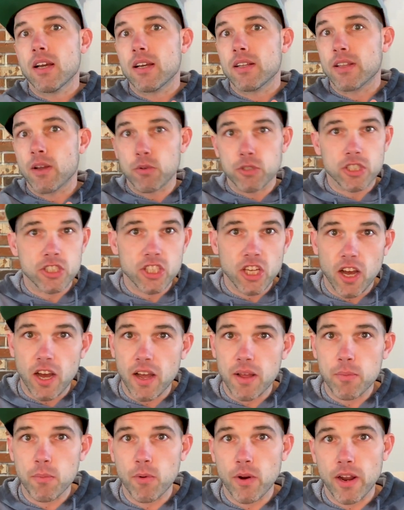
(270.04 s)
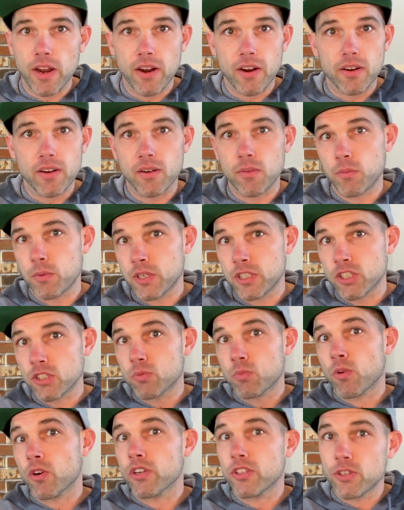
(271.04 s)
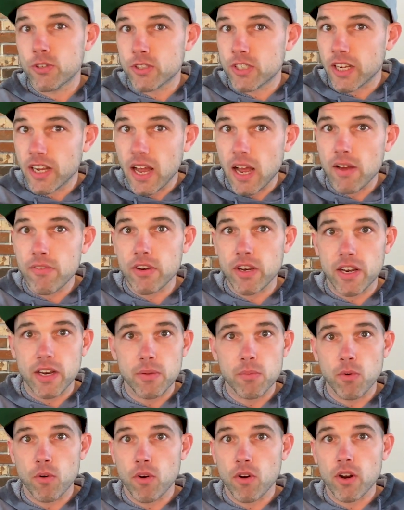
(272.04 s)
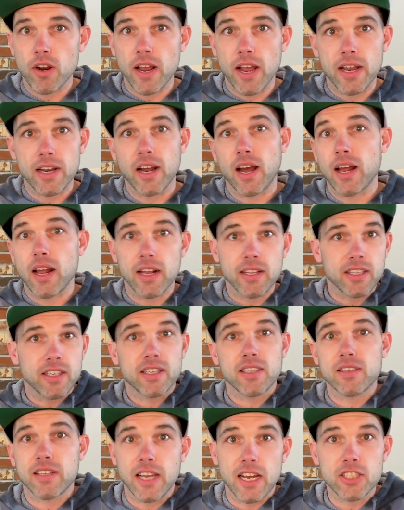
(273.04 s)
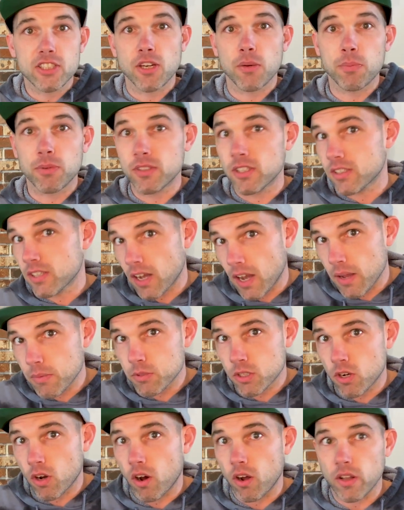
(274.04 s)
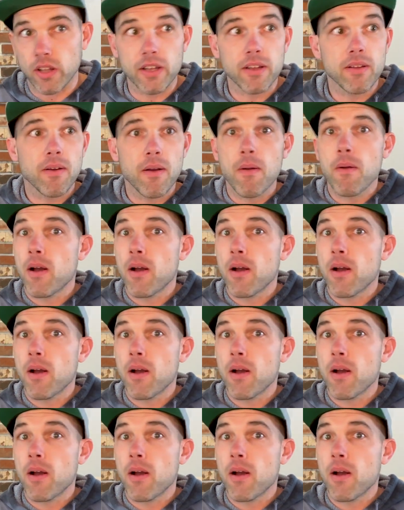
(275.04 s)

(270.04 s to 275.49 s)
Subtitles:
there was a time where we just weren't using Avid anymore, and I had to catch up with the times, call it.